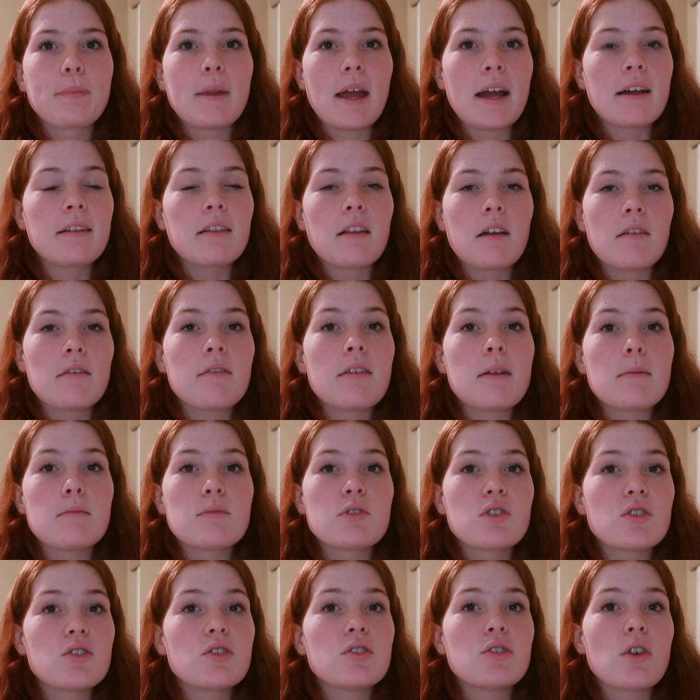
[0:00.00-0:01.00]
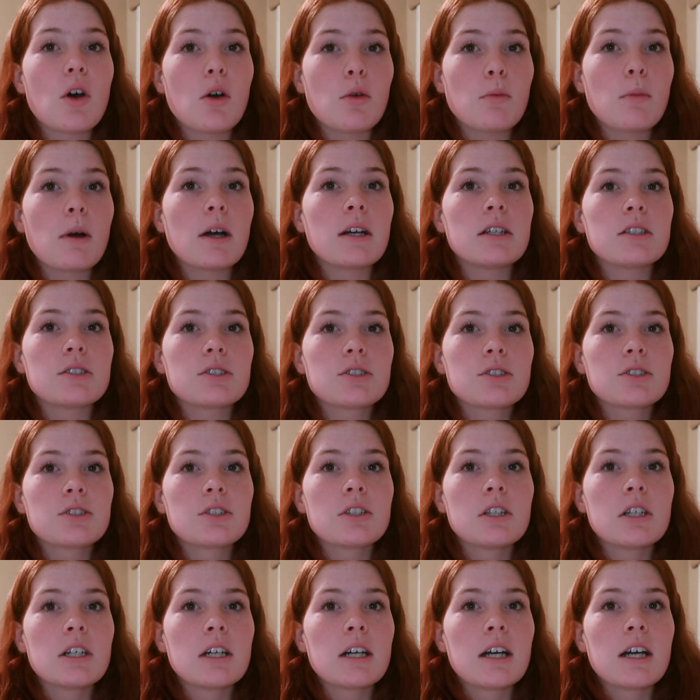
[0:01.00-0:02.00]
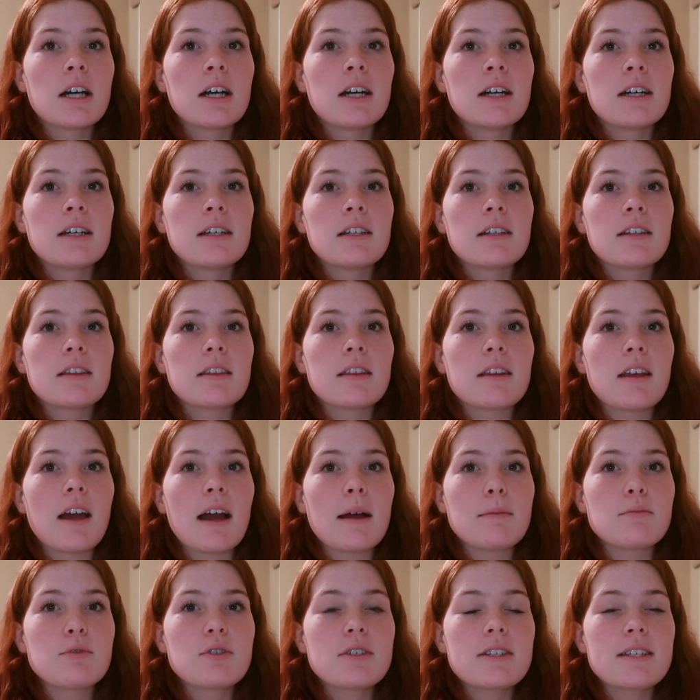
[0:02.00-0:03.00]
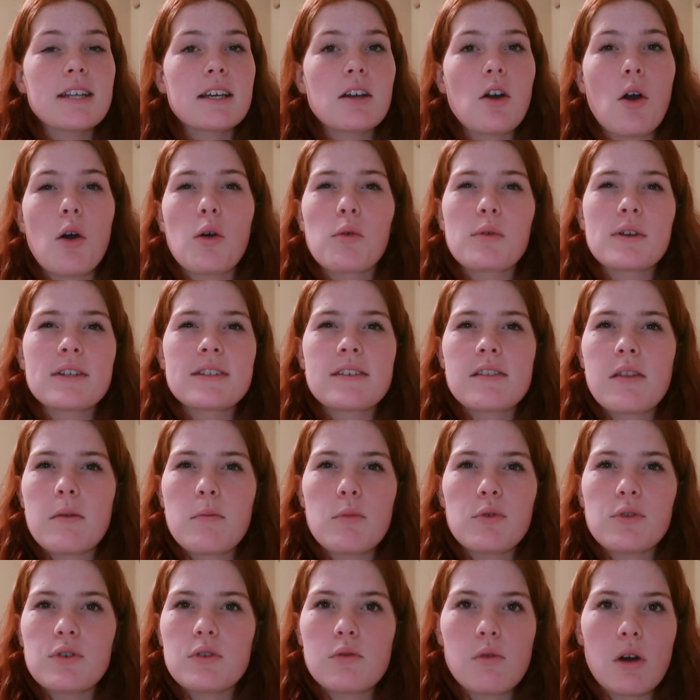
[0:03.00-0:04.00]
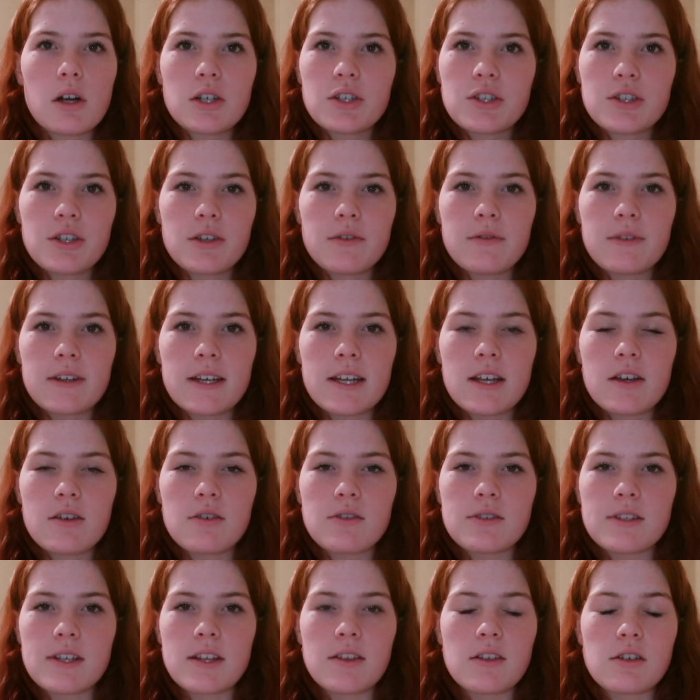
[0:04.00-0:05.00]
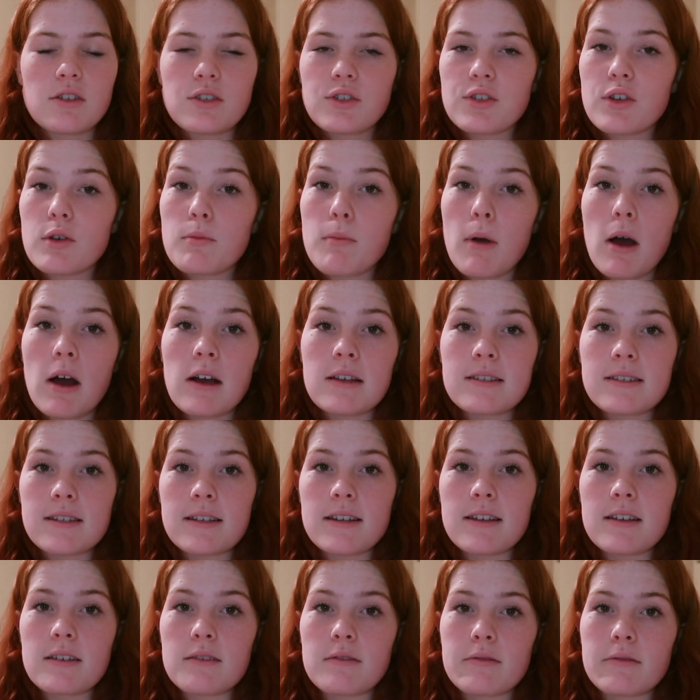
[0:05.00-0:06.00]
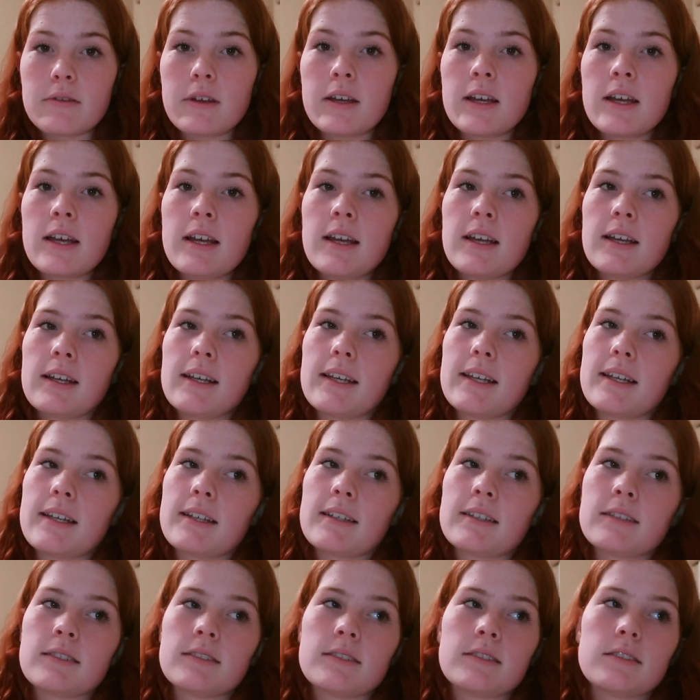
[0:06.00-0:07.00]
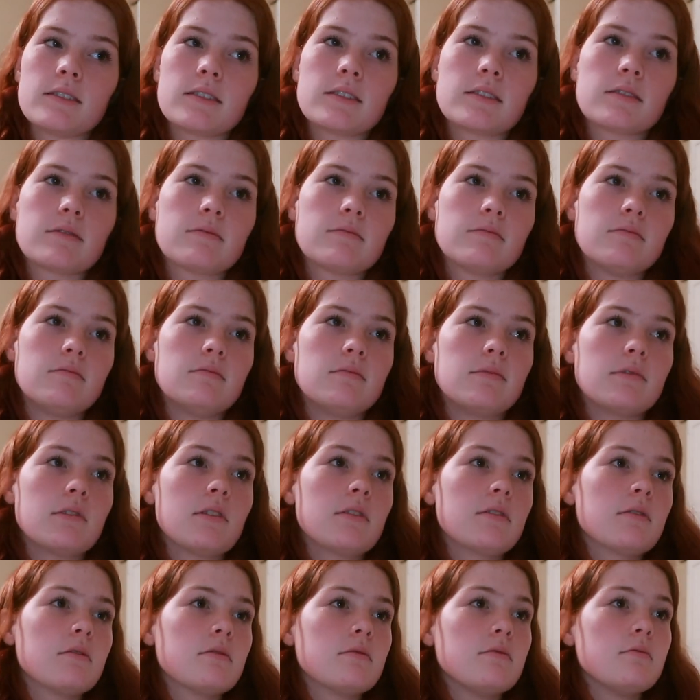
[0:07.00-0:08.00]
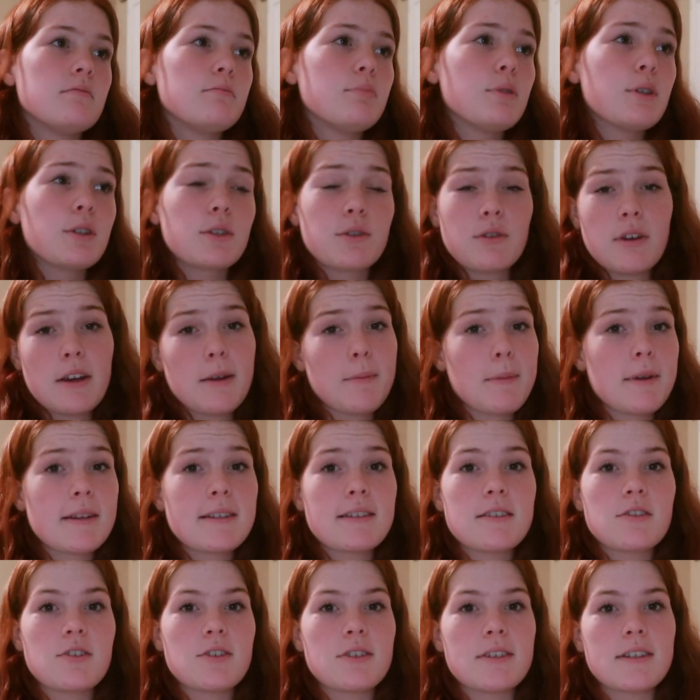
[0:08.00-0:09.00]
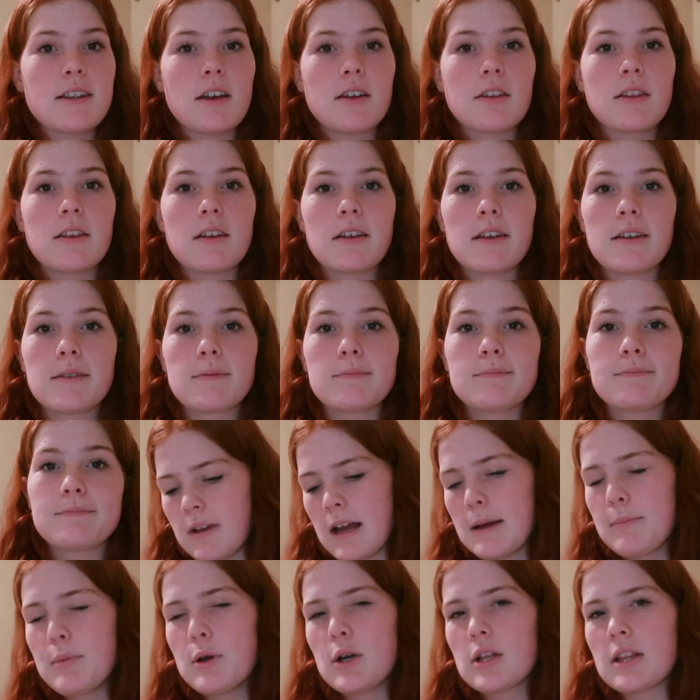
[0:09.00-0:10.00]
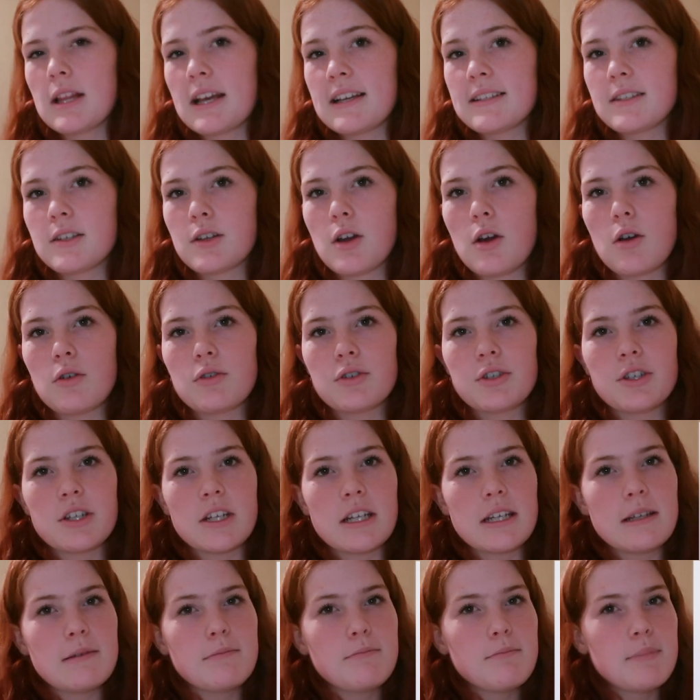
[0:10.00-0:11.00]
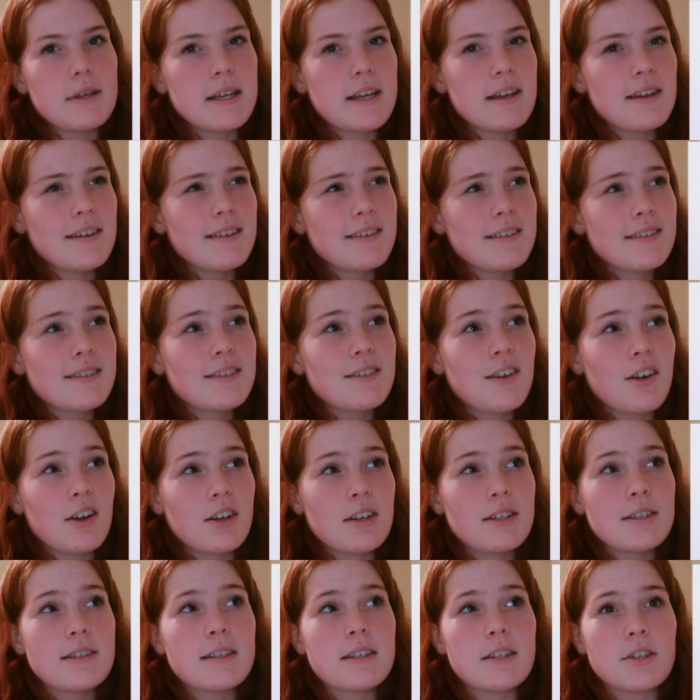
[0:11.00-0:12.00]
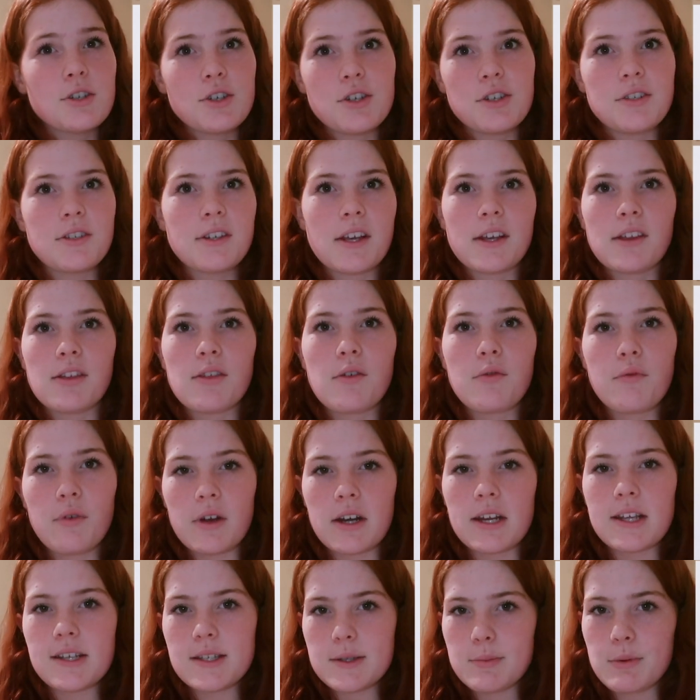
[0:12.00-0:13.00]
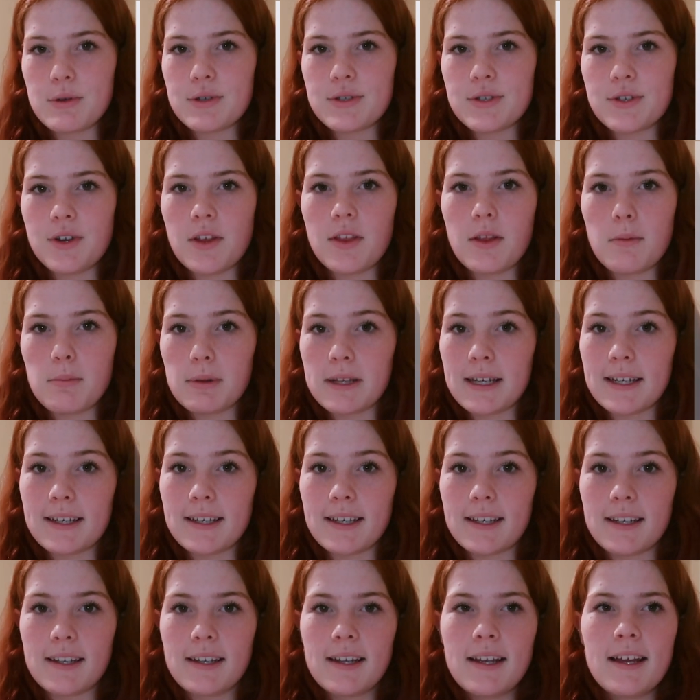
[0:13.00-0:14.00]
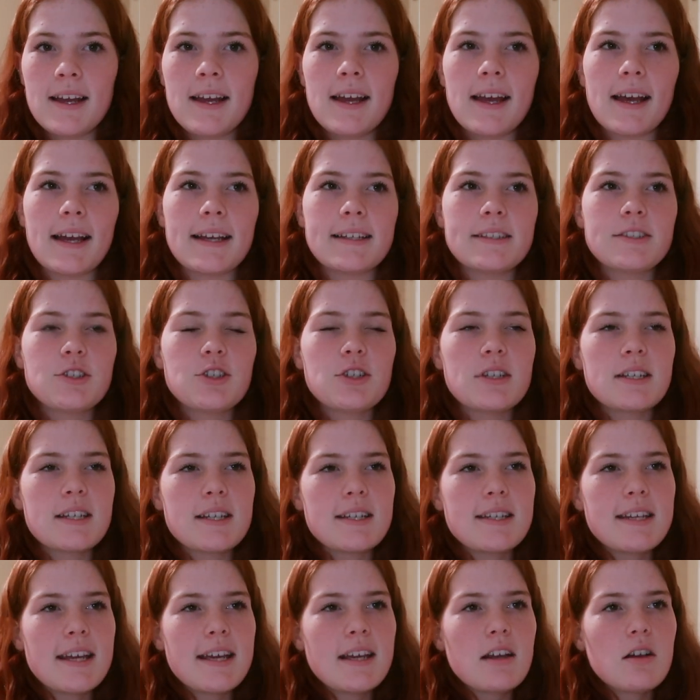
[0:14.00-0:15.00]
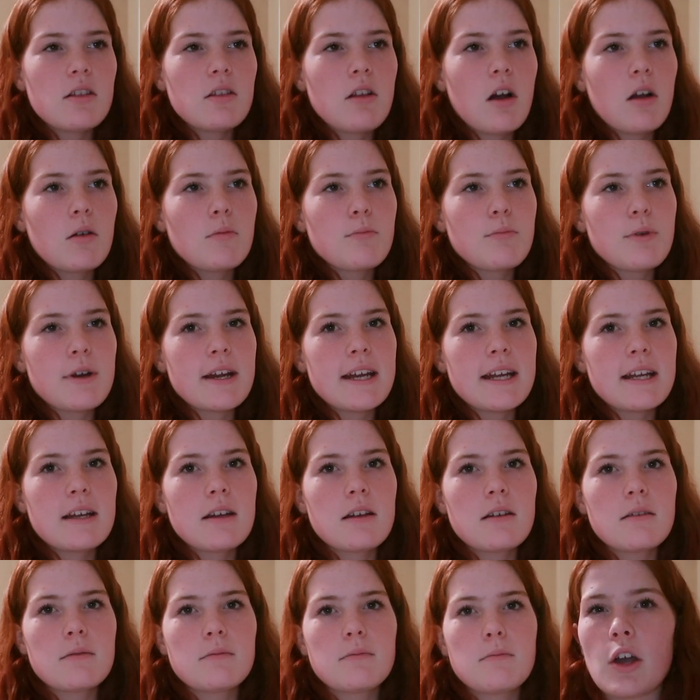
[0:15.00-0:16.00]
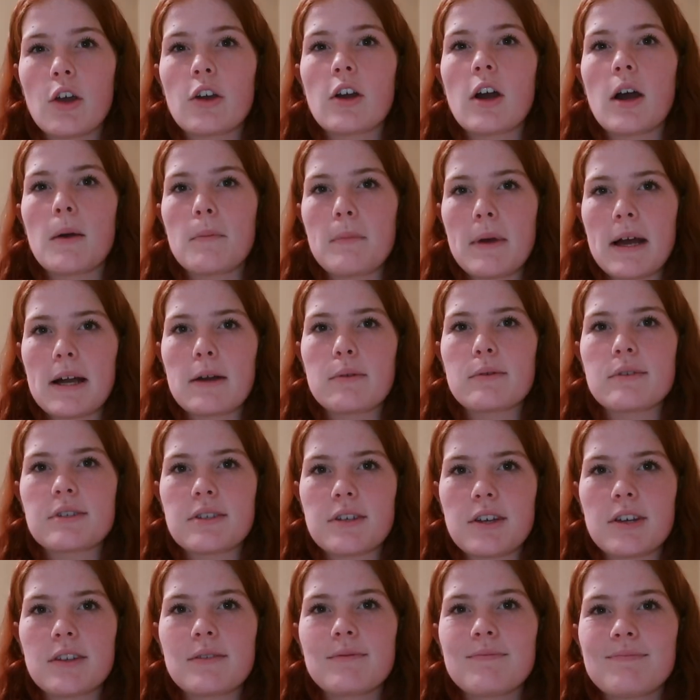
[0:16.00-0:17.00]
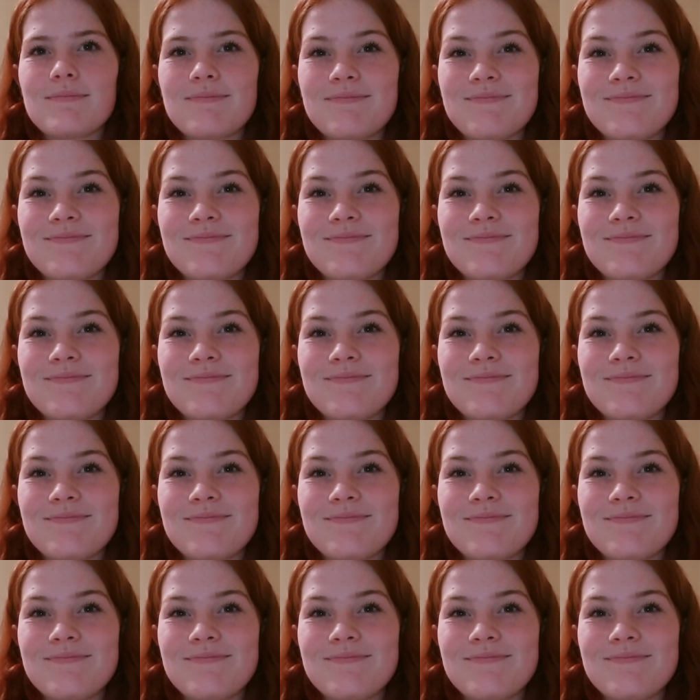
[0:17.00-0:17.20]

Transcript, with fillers: I love them so much. I'm just like always in the mood to watch their videos, and they're so positive and put great messages out there. I put Liza Koshy because honestly she's like the funniest person on the planet, and she did take a long break. Her comeback was good.